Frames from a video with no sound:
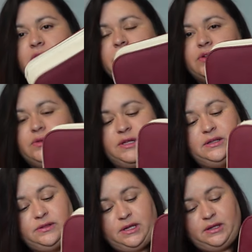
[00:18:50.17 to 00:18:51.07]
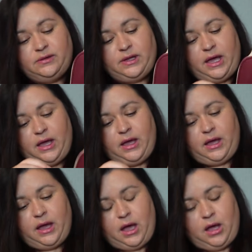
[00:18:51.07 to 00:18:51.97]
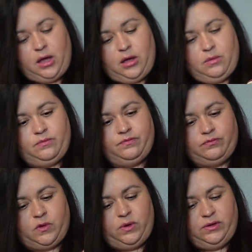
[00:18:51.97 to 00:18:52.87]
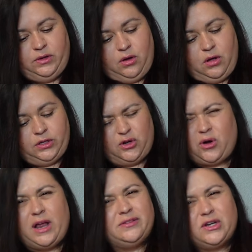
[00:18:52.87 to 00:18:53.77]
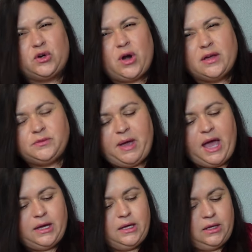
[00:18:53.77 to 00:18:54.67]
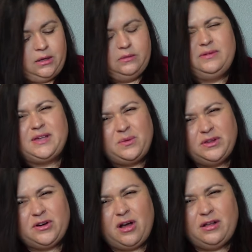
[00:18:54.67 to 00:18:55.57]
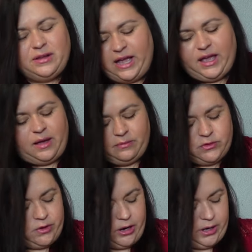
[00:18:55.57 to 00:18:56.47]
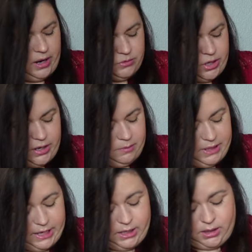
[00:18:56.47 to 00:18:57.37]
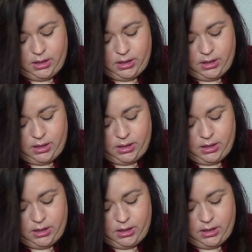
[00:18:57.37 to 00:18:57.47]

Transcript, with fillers: So this is a, um, what is it called? A is it a cross bag? Is that what they're called? I am drawing, I'm drawing a blank.